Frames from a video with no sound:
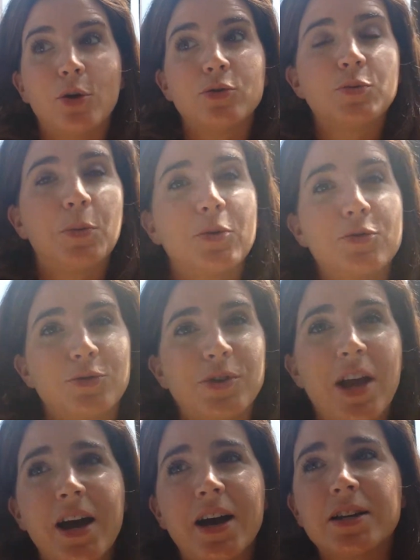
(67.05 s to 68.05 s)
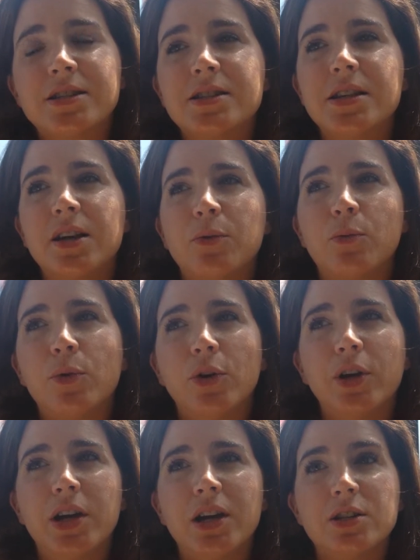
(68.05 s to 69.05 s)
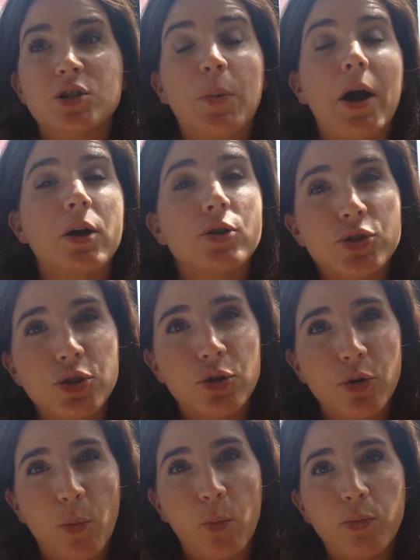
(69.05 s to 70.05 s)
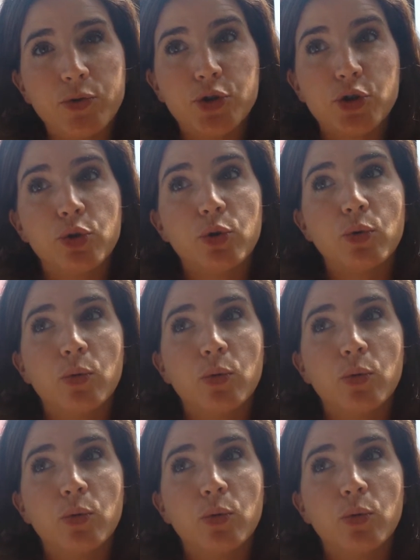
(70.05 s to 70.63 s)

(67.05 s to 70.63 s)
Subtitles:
spiritual texts, it really inspires you to